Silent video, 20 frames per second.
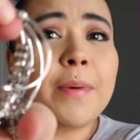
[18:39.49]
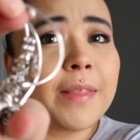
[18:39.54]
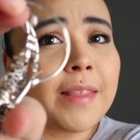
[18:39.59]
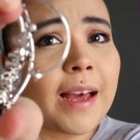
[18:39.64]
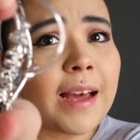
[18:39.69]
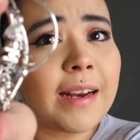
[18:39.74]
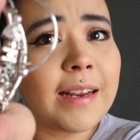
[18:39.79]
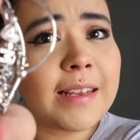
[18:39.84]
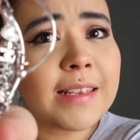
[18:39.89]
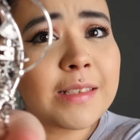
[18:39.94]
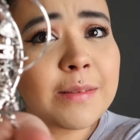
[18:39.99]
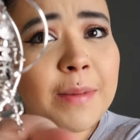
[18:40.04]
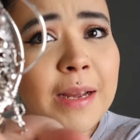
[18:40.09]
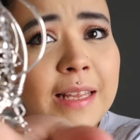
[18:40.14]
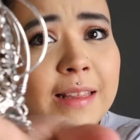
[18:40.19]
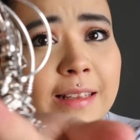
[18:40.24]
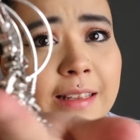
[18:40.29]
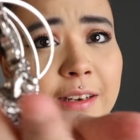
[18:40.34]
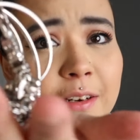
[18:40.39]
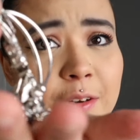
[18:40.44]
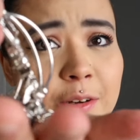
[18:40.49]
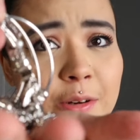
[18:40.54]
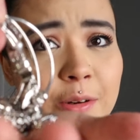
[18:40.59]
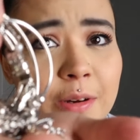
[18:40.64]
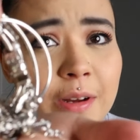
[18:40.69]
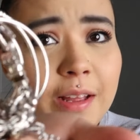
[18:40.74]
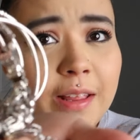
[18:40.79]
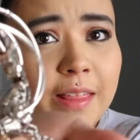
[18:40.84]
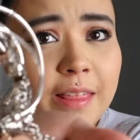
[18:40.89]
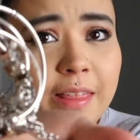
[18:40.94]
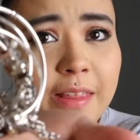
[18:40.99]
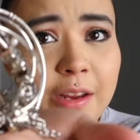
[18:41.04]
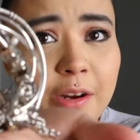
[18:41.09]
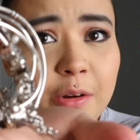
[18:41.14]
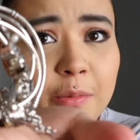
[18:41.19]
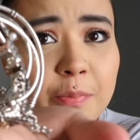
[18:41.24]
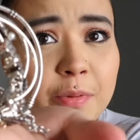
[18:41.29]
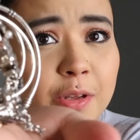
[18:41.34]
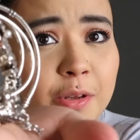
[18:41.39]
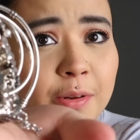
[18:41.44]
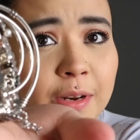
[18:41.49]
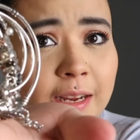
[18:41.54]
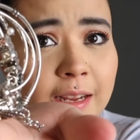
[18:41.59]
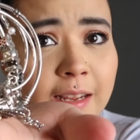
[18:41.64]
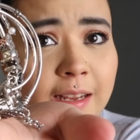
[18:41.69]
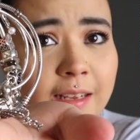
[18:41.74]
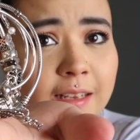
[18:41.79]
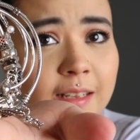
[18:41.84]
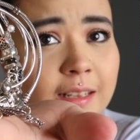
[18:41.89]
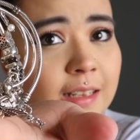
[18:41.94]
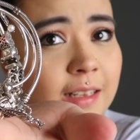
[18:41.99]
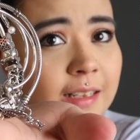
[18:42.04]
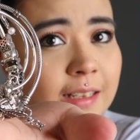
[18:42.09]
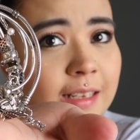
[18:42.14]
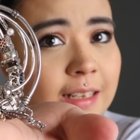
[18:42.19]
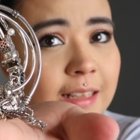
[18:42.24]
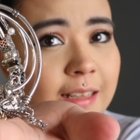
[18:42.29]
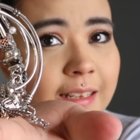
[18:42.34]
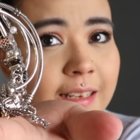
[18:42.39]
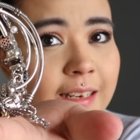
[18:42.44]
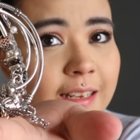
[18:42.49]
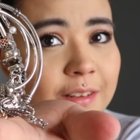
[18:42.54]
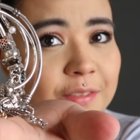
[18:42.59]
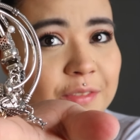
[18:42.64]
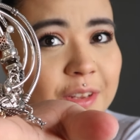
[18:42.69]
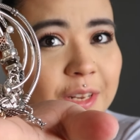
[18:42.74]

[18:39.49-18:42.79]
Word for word: But that is my little therapeutic cleaning